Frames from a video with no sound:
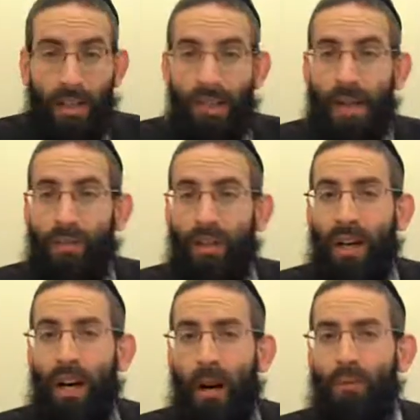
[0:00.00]
Therefore the
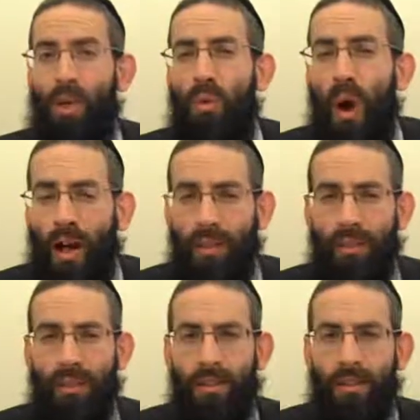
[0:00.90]
Chacham
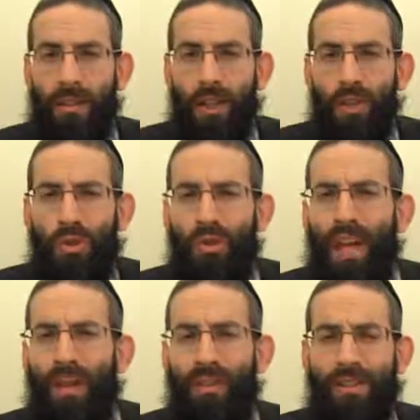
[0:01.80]
required two
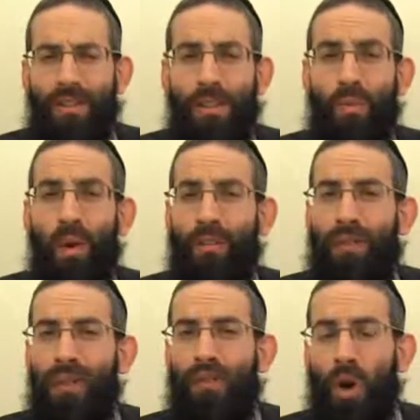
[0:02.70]
neiros, one for
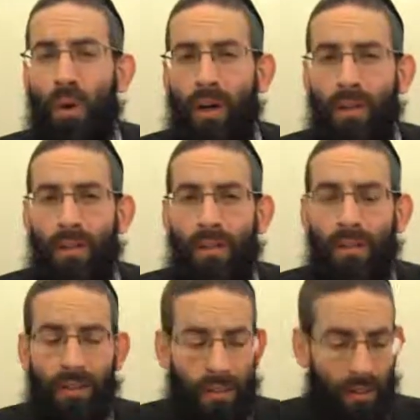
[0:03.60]
each doorway.
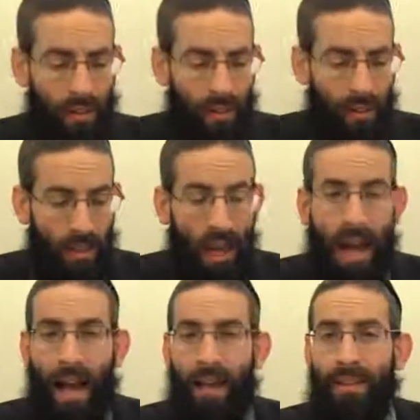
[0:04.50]

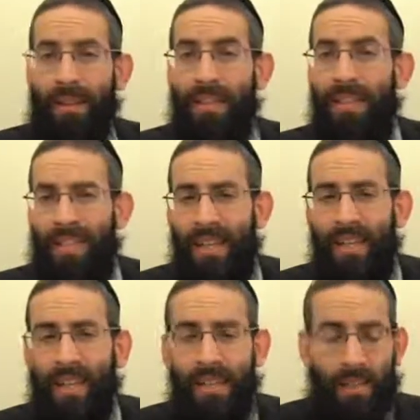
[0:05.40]
And in this in
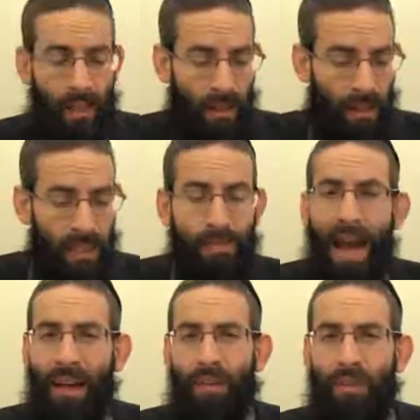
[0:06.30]
this uh, in this
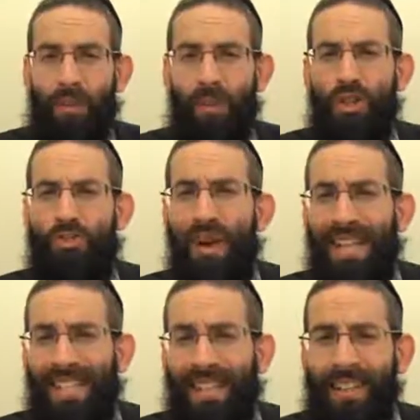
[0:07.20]
manner, you're
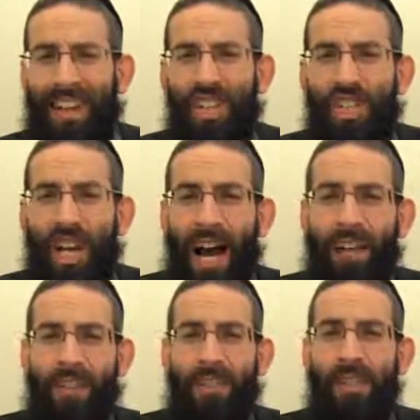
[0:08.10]
addressing the
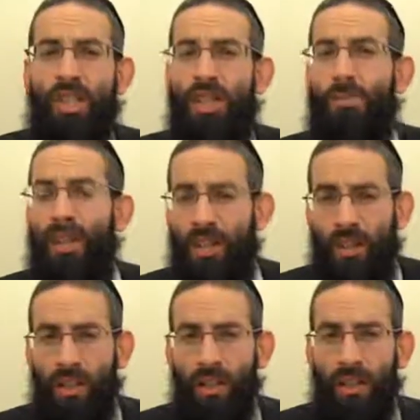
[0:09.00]
chashad, the
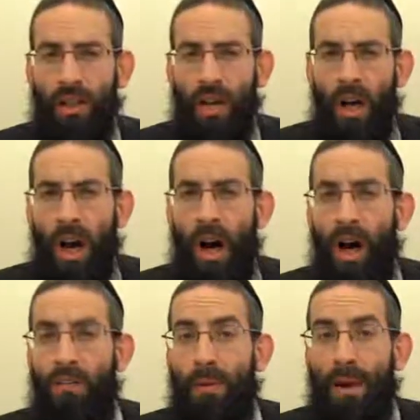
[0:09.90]
suspicion
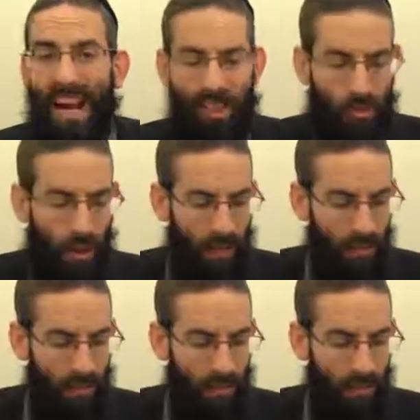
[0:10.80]
of the passerby.